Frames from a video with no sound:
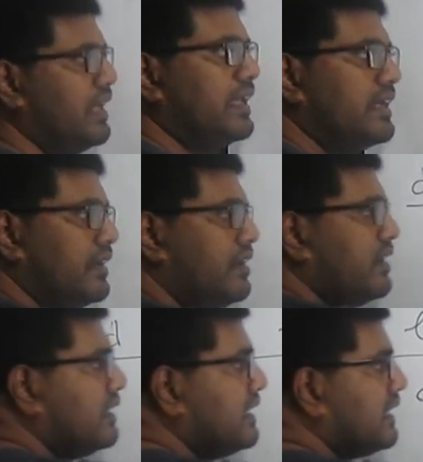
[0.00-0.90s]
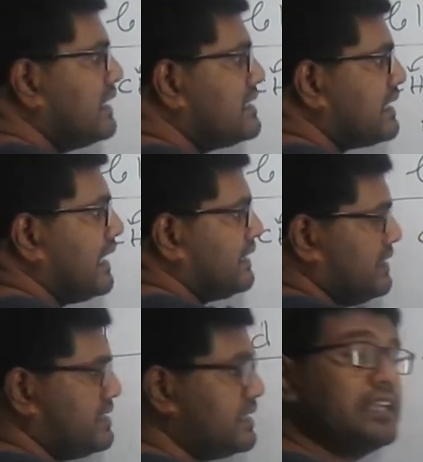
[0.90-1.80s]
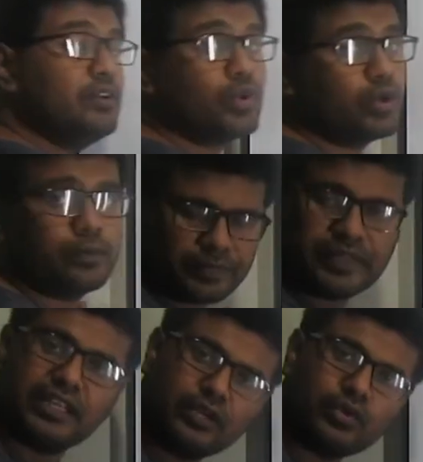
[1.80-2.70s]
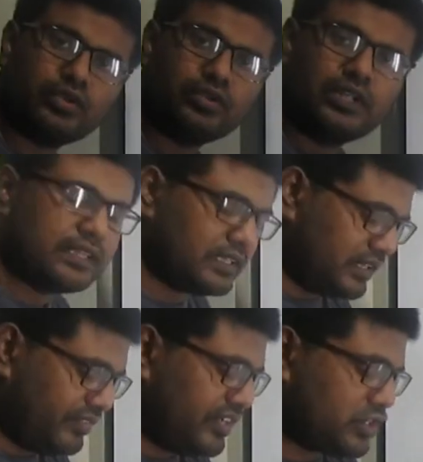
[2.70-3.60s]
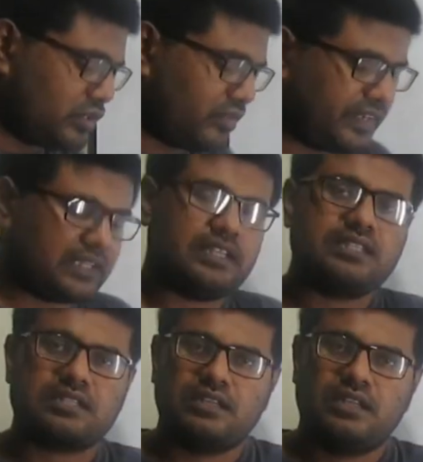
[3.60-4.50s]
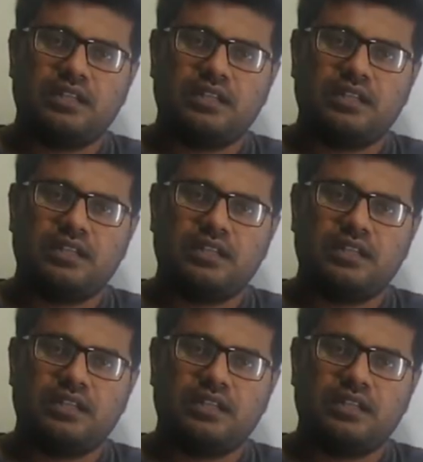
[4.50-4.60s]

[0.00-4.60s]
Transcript: Here nickel is catalyst. You know the definition of catalyst.